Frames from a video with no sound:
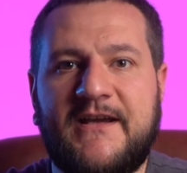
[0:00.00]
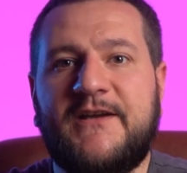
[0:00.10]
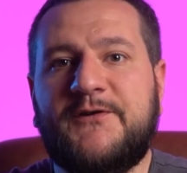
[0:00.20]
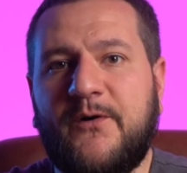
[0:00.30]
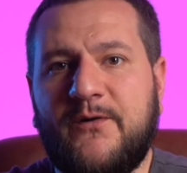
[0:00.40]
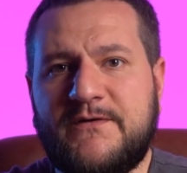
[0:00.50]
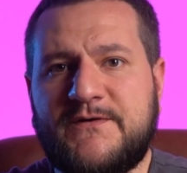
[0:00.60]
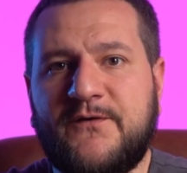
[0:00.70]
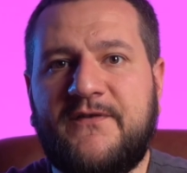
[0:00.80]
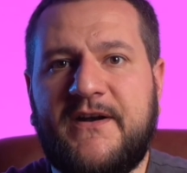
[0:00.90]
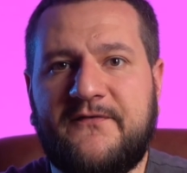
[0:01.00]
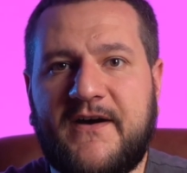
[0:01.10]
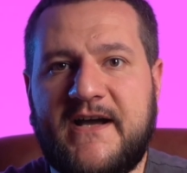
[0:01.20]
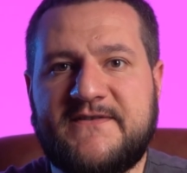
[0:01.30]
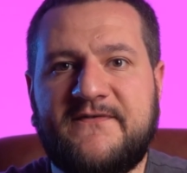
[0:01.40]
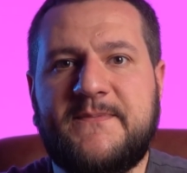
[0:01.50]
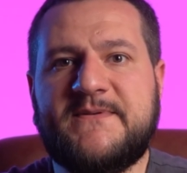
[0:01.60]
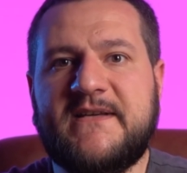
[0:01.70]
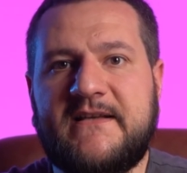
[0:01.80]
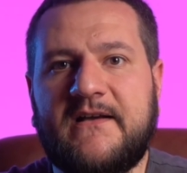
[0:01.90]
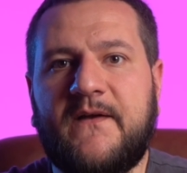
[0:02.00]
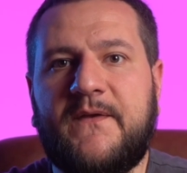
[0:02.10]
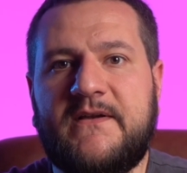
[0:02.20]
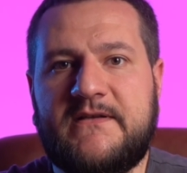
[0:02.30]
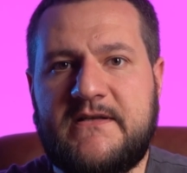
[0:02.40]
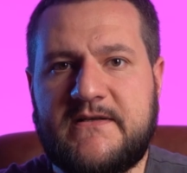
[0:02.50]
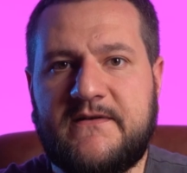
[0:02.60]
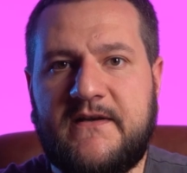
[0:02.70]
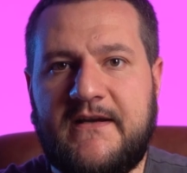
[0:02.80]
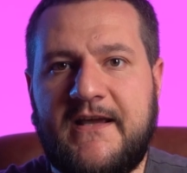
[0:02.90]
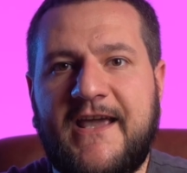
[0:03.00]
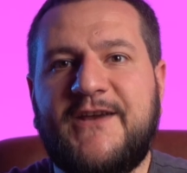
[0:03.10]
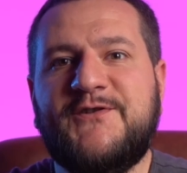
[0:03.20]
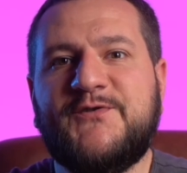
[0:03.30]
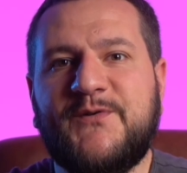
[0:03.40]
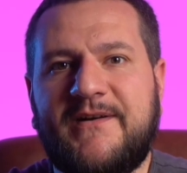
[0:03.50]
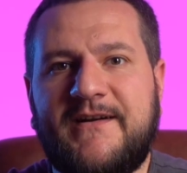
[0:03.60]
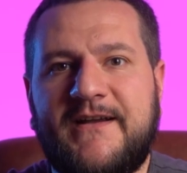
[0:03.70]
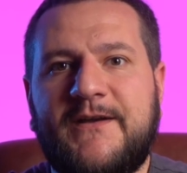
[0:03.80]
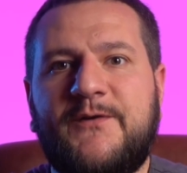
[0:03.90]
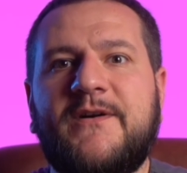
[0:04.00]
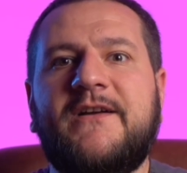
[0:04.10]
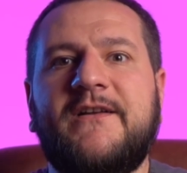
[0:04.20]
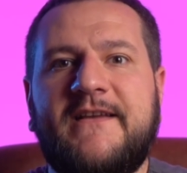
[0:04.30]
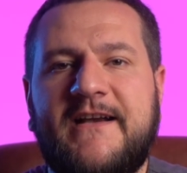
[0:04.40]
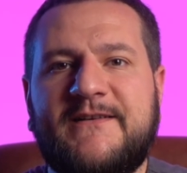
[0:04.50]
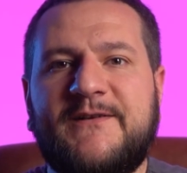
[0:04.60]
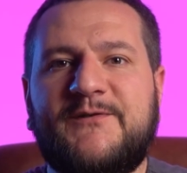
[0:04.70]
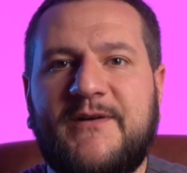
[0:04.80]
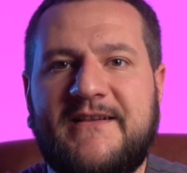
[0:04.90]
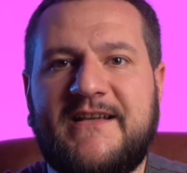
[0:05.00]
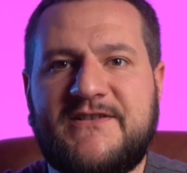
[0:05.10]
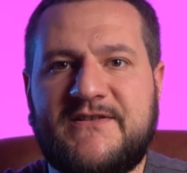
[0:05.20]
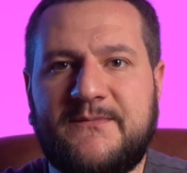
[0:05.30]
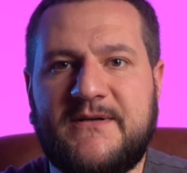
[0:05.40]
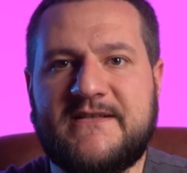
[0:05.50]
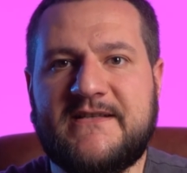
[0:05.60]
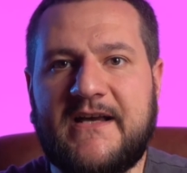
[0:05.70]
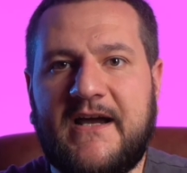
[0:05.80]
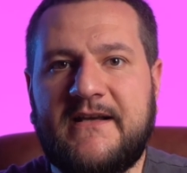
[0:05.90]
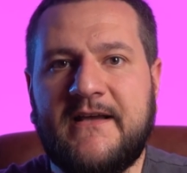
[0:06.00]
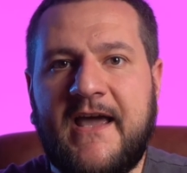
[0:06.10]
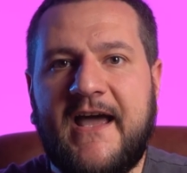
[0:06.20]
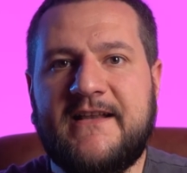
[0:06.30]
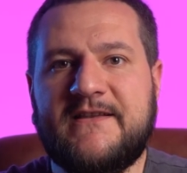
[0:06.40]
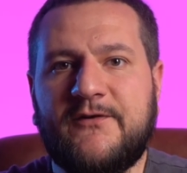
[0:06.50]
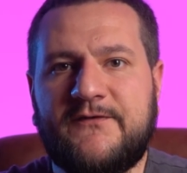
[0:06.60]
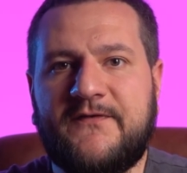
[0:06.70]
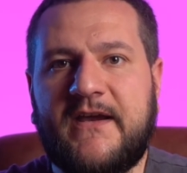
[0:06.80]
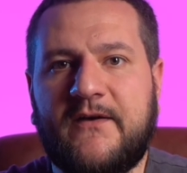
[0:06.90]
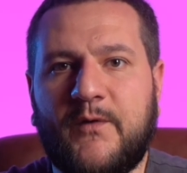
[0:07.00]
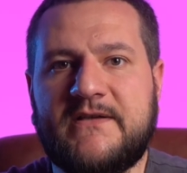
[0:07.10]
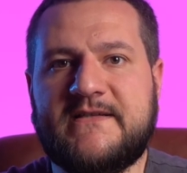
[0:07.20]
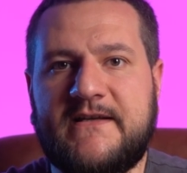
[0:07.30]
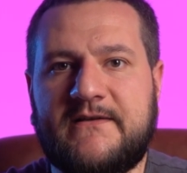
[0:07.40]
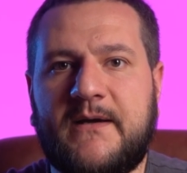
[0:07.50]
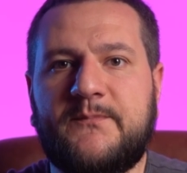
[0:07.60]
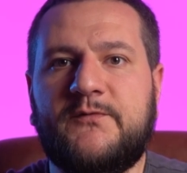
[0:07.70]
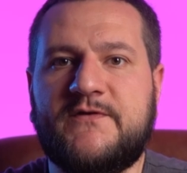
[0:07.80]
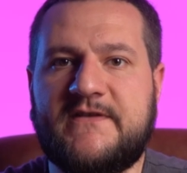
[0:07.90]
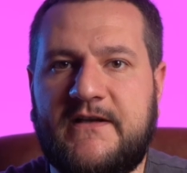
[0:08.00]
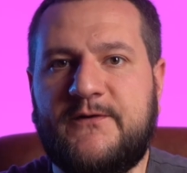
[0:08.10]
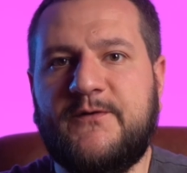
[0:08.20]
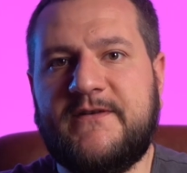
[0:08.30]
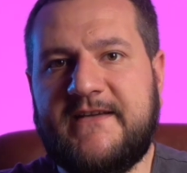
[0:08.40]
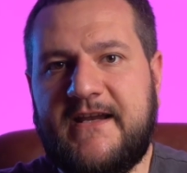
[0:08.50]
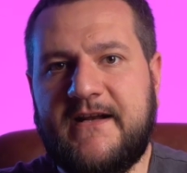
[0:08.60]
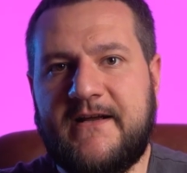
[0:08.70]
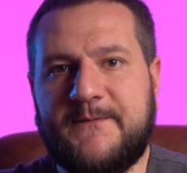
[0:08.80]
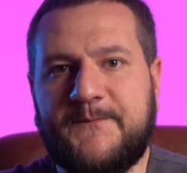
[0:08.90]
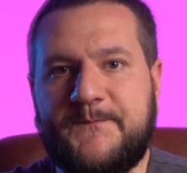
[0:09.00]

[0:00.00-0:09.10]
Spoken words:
It also verifies website authenticity, ensuring you are connecting to a legitimate site and not fake one set up to steal your data.